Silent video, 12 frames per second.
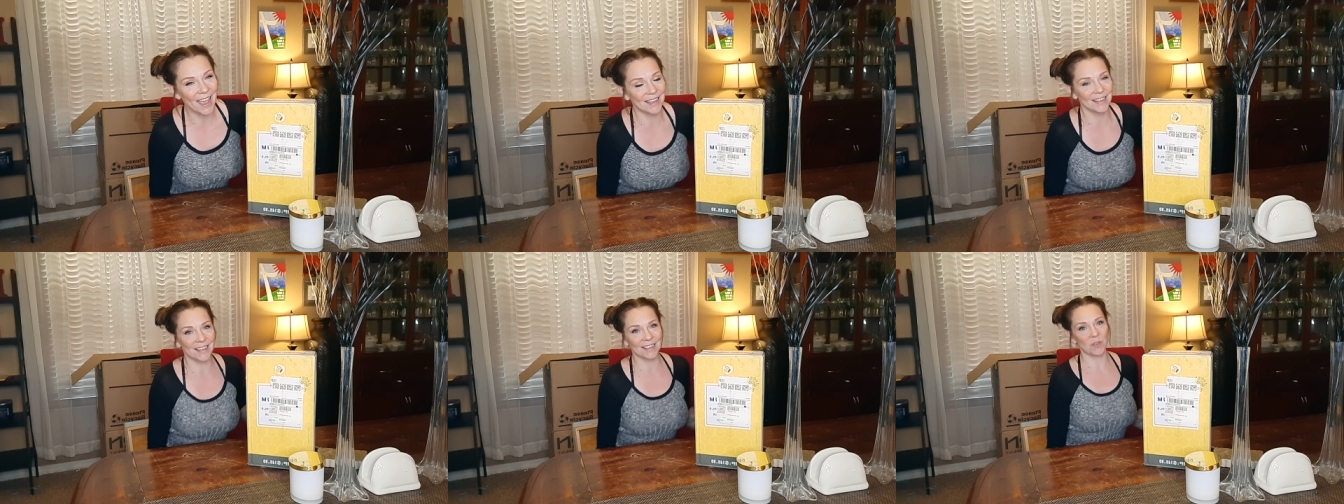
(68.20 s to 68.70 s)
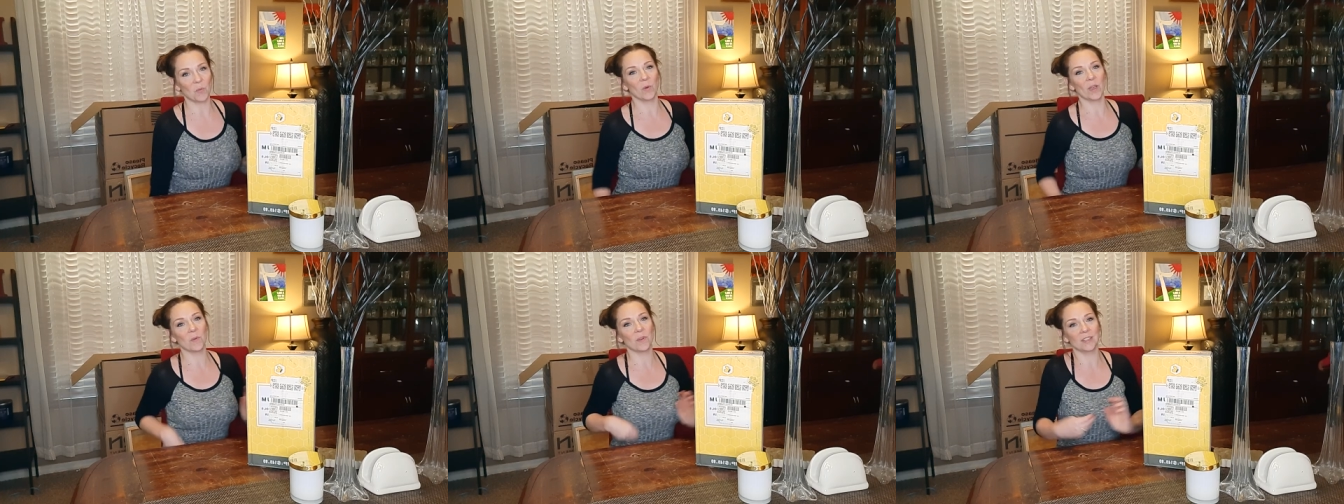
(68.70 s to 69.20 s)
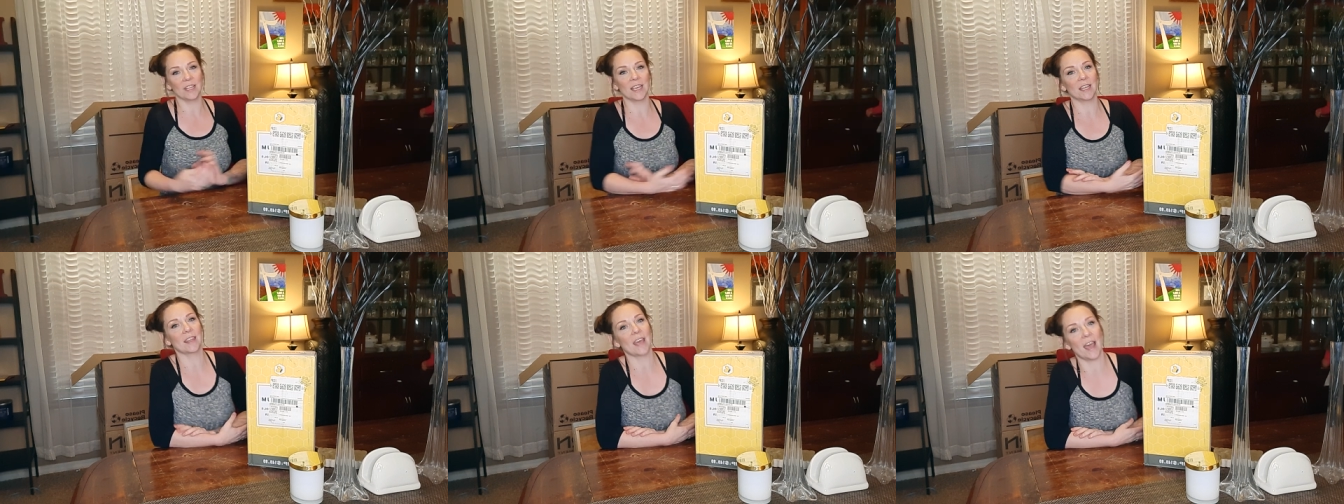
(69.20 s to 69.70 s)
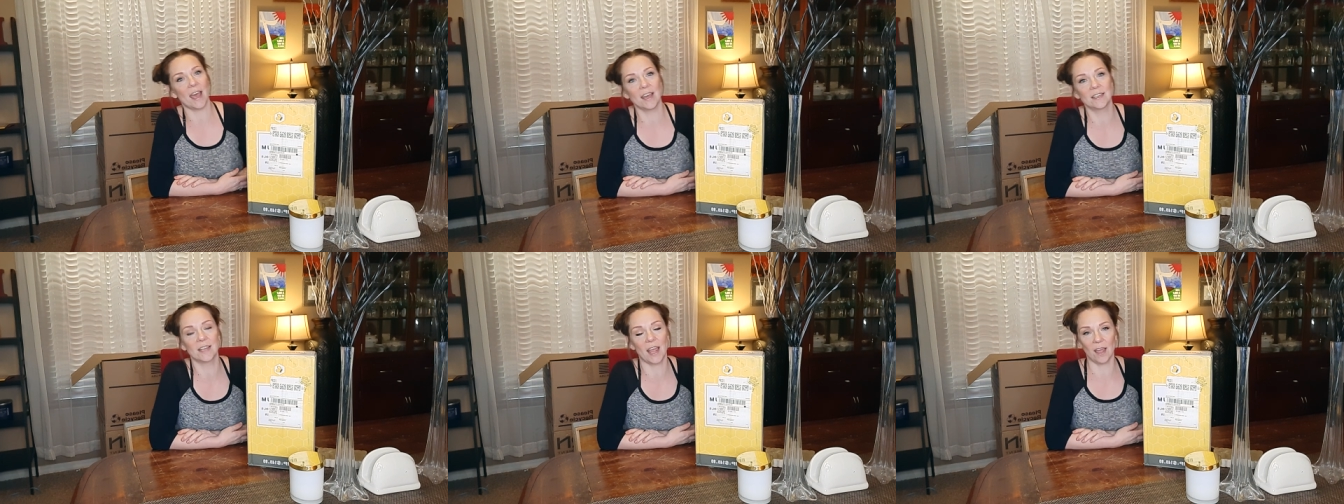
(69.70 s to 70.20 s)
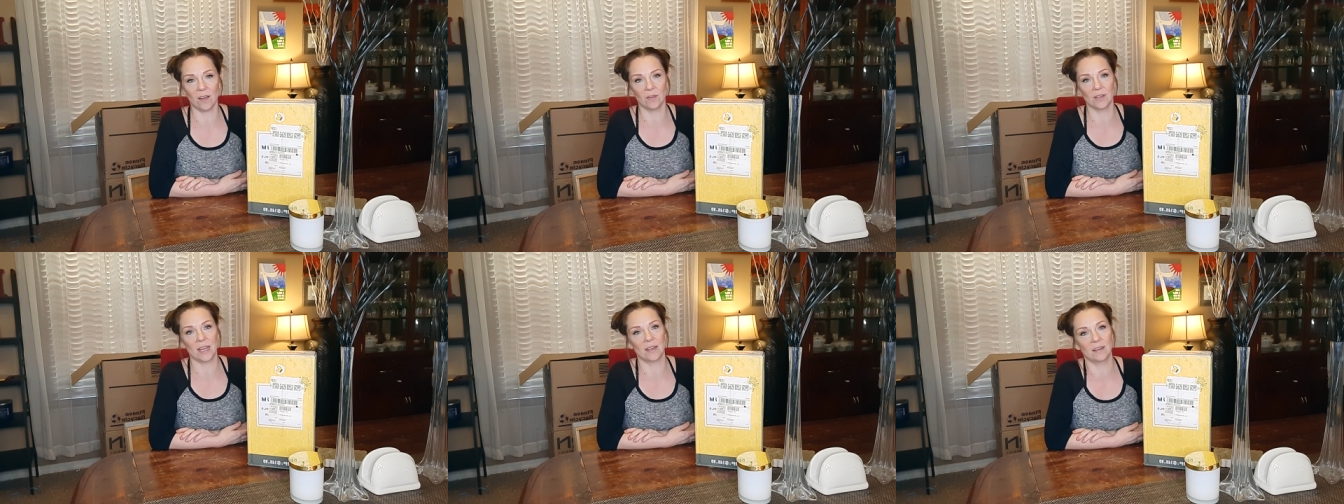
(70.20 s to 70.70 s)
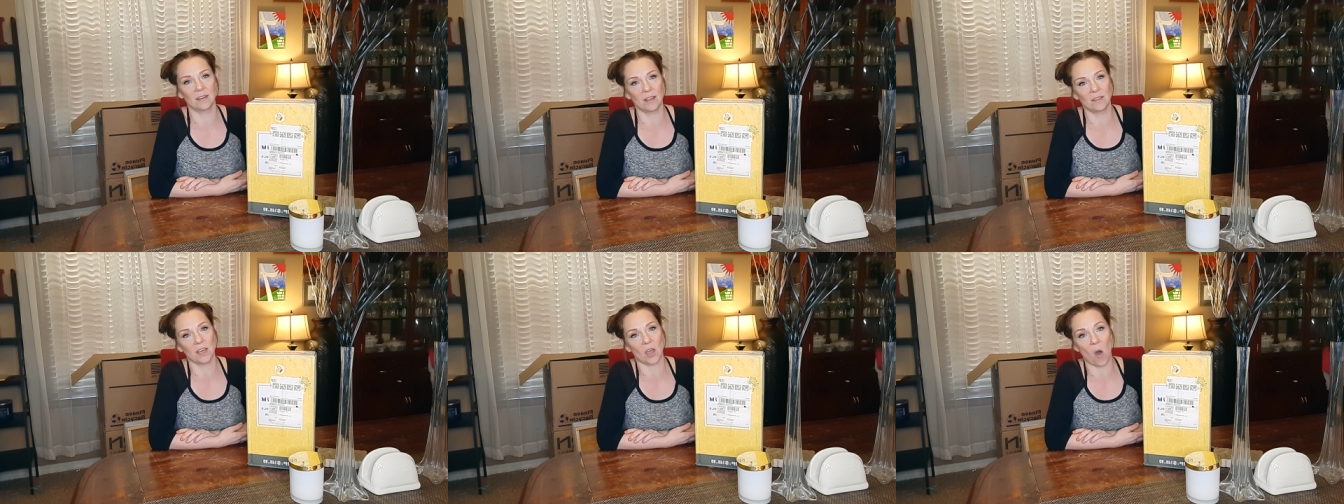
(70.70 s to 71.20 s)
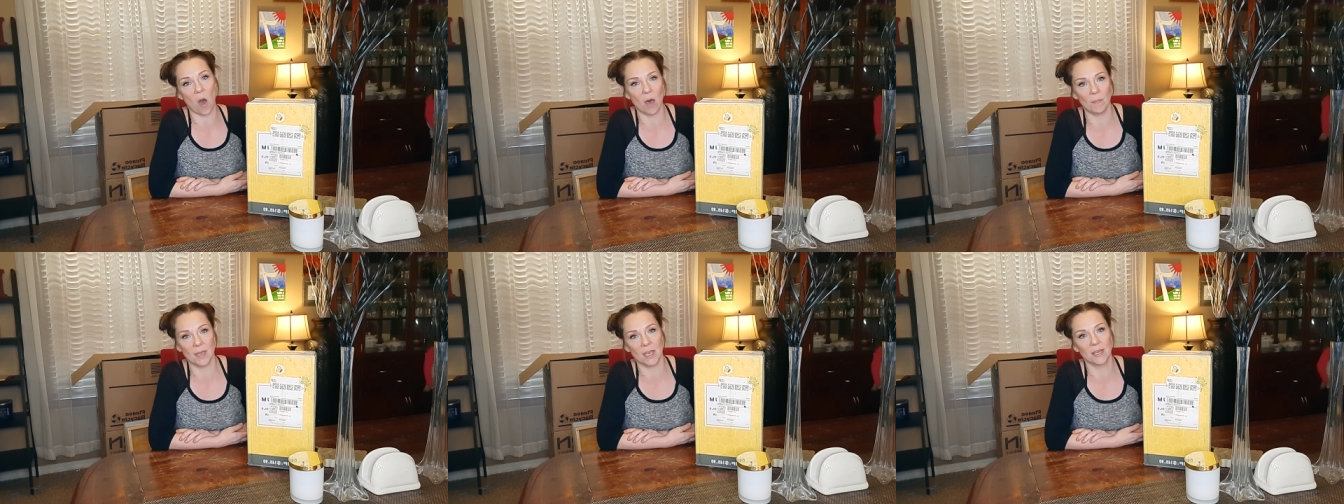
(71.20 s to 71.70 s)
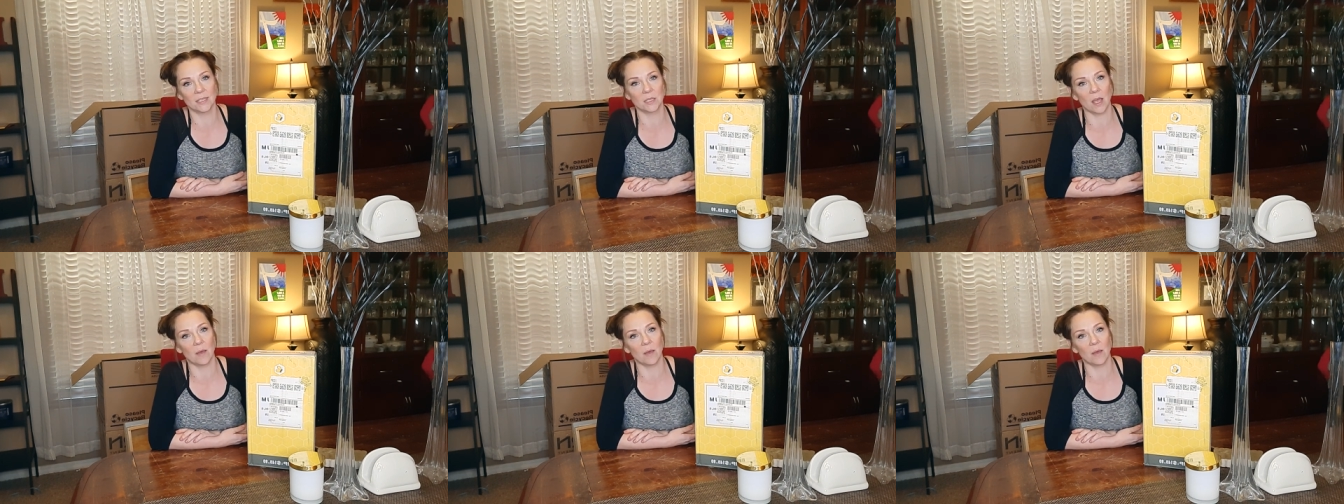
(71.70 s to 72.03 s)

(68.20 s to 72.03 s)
And we will link that down in the comments,